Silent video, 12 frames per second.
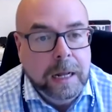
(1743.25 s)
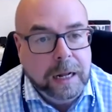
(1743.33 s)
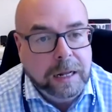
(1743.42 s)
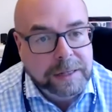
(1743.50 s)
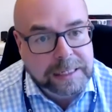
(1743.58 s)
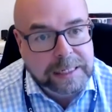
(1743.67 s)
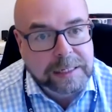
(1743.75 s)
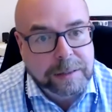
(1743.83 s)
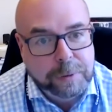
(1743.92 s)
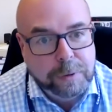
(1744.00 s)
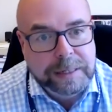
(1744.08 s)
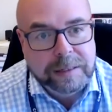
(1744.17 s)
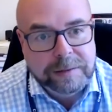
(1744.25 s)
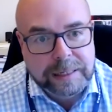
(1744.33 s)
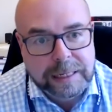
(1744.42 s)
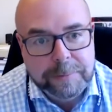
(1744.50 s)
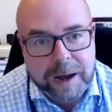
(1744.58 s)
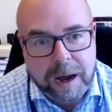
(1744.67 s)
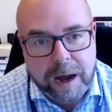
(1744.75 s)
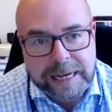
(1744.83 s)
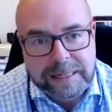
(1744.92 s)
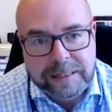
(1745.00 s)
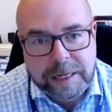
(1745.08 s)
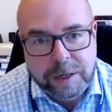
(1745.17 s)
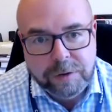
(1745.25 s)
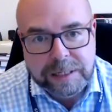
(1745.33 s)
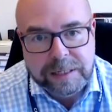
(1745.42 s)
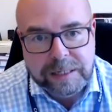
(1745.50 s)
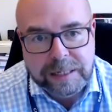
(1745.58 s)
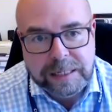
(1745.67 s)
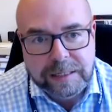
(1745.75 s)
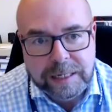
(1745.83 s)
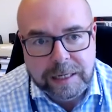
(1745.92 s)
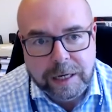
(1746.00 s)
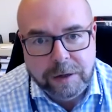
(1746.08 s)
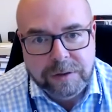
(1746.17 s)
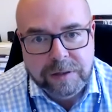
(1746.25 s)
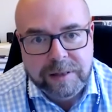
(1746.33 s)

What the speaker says: And this is the point, I think, about ICQs and CCQs.